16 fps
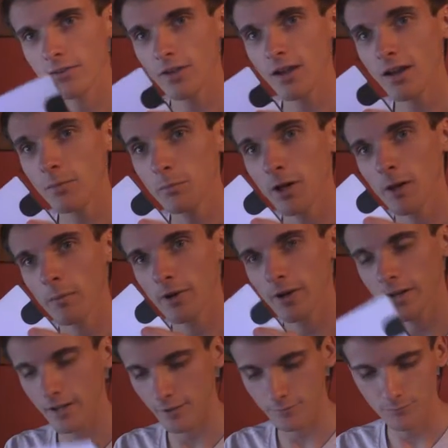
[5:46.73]
stock plop
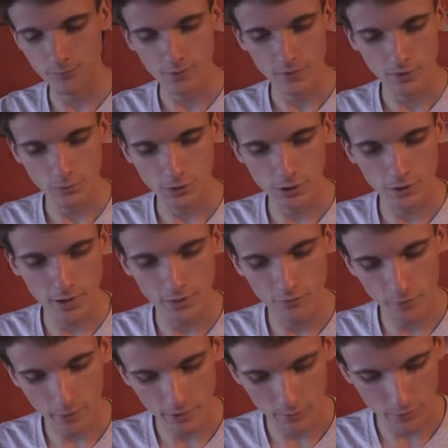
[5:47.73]
right now, which I don't
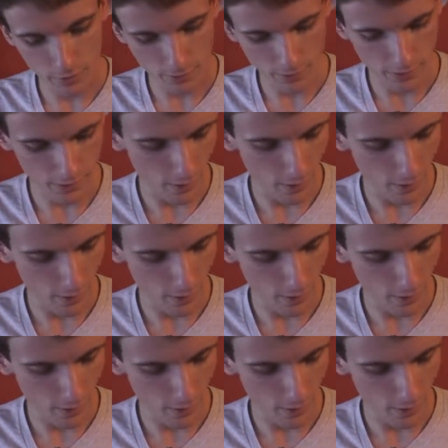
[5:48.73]
have on my computer right